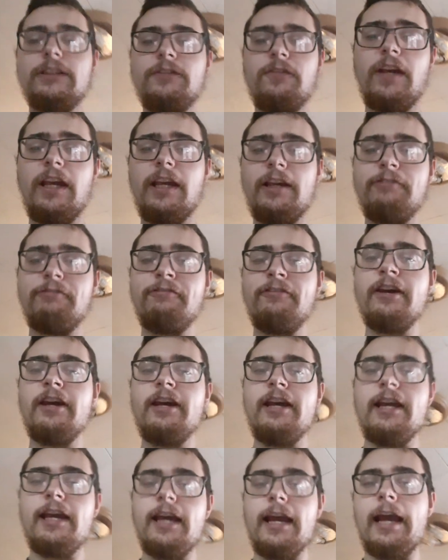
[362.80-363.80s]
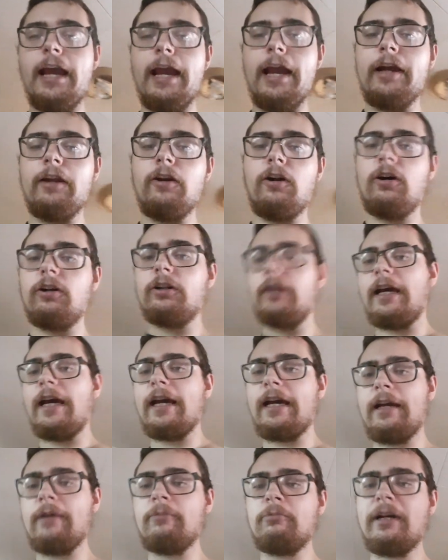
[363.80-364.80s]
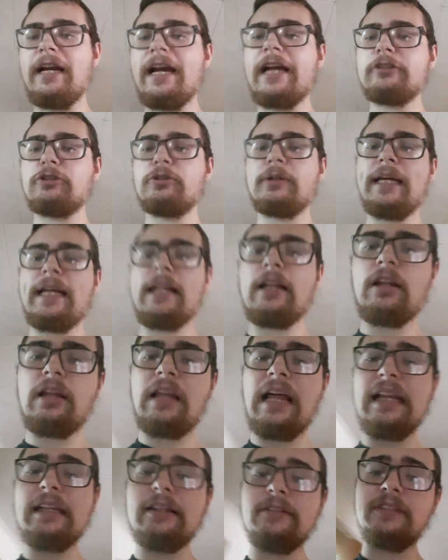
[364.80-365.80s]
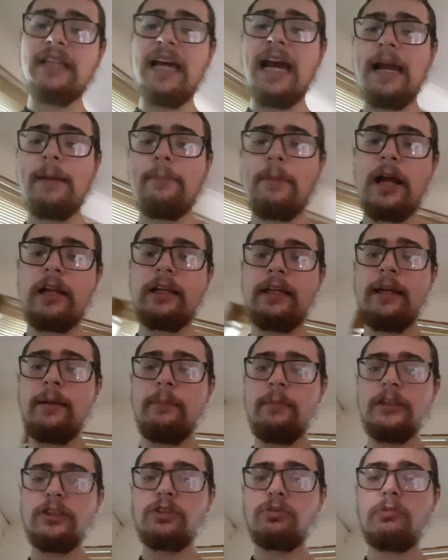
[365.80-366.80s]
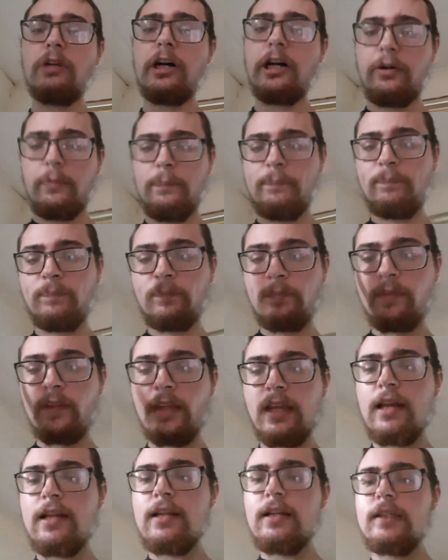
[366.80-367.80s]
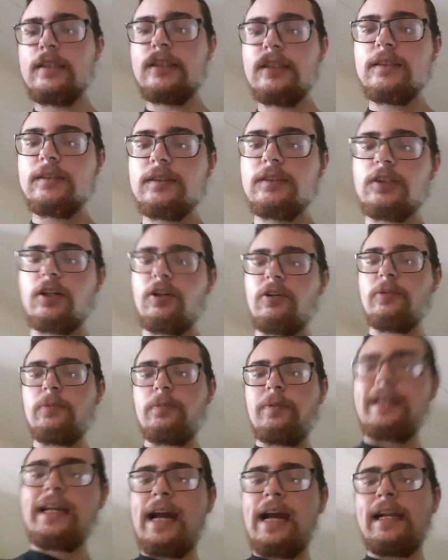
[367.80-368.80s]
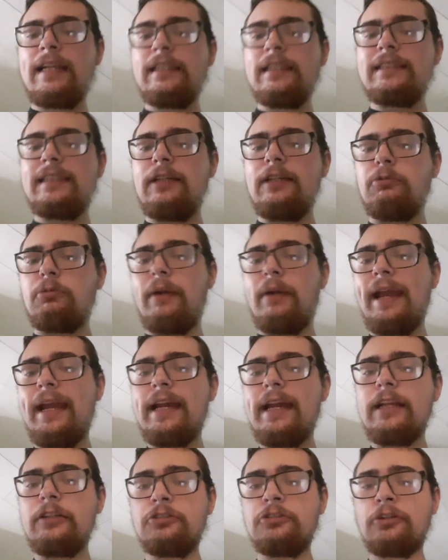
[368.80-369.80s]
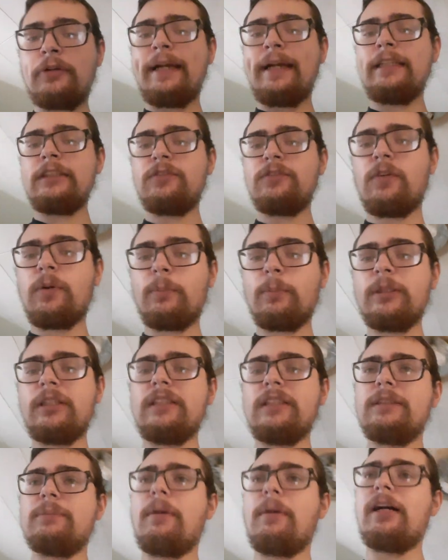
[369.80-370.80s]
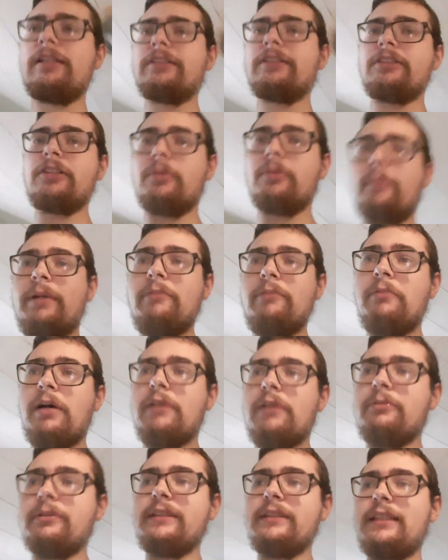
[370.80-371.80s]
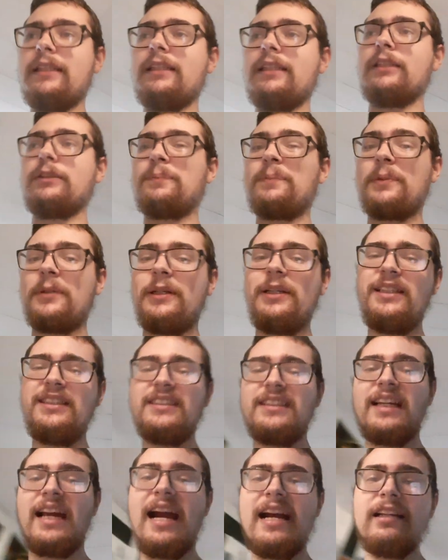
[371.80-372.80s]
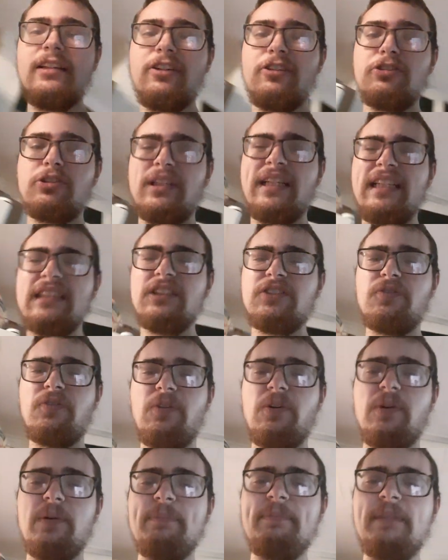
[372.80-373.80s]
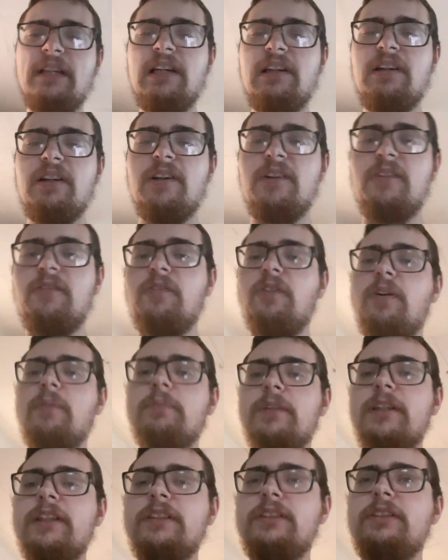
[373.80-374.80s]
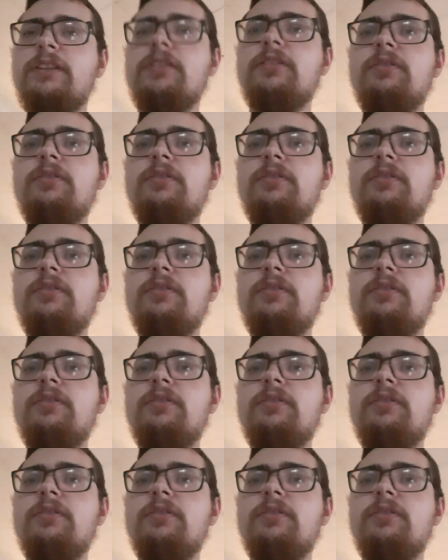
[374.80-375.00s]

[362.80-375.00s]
faith and all that. And we actually get a lot of time on him as well. So we kind of see Regan transform into this monster. Meanwhile, we see this priest kind of transform from this